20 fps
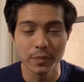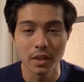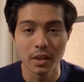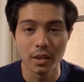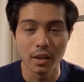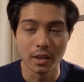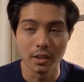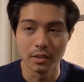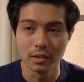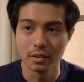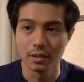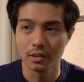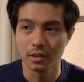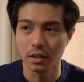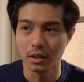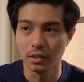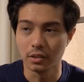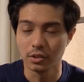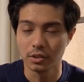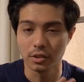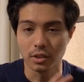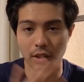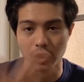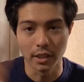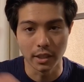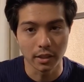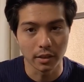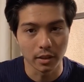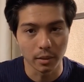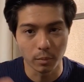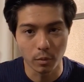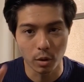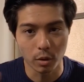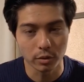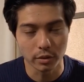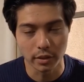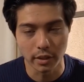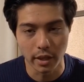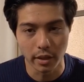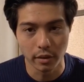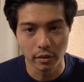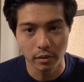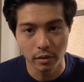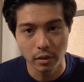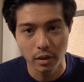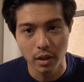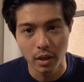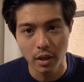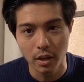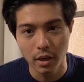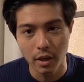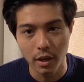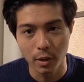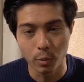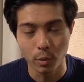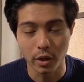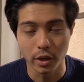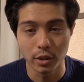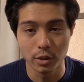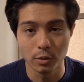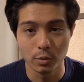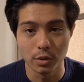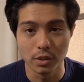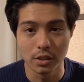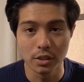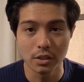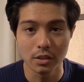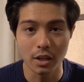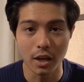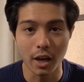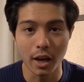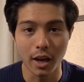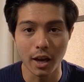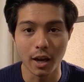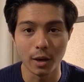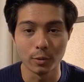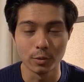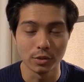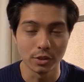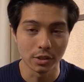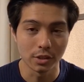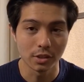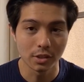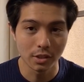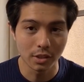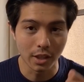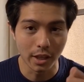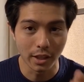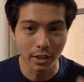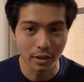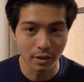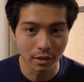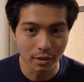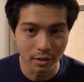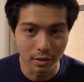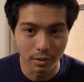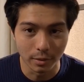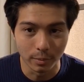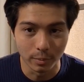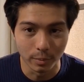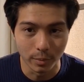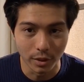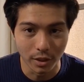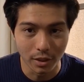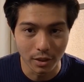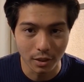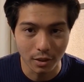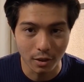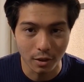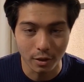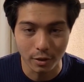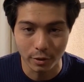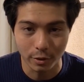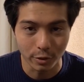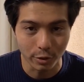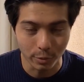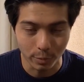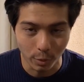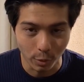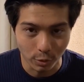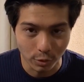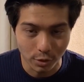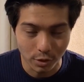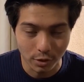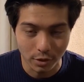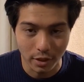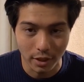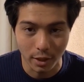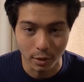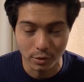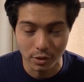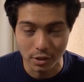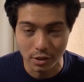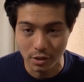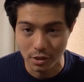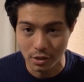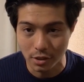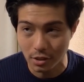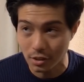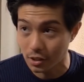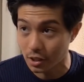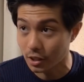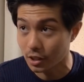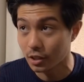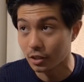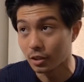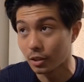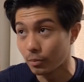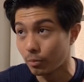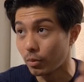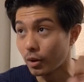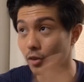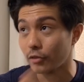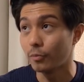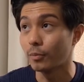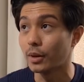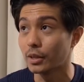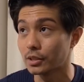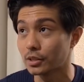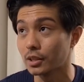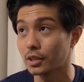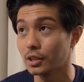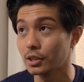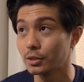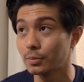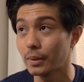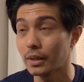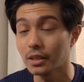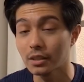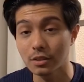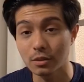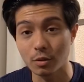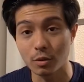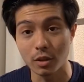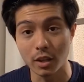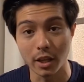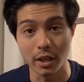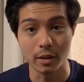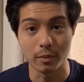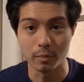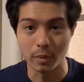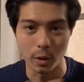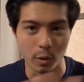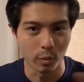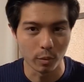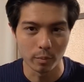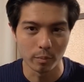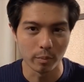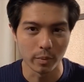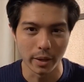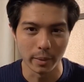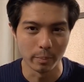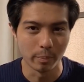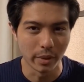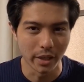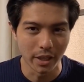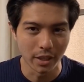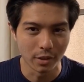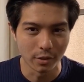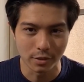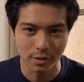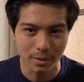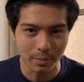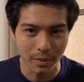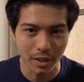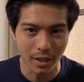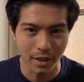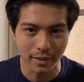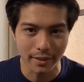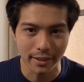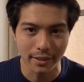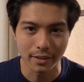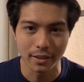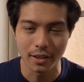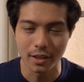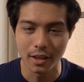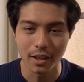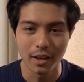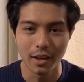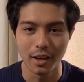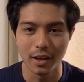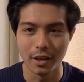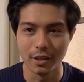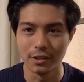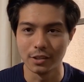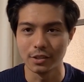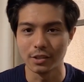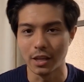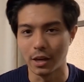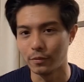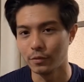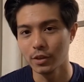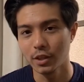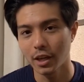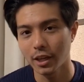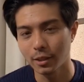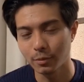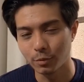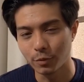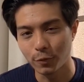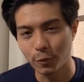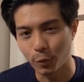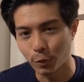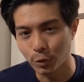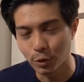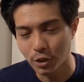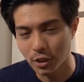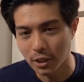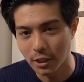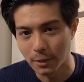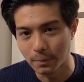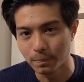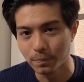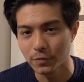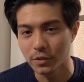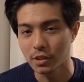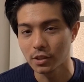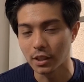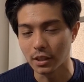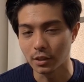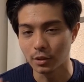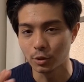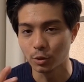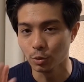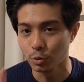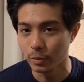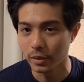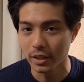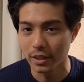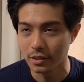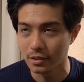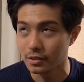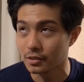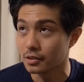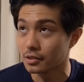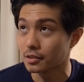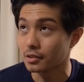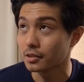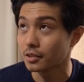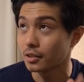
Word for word: and just link them all together. And what I do is I would just take the manila card or the poster and I'll just stick it above my study space or my bed or something like that. And just every night before you sleep, just take 2 minutes, just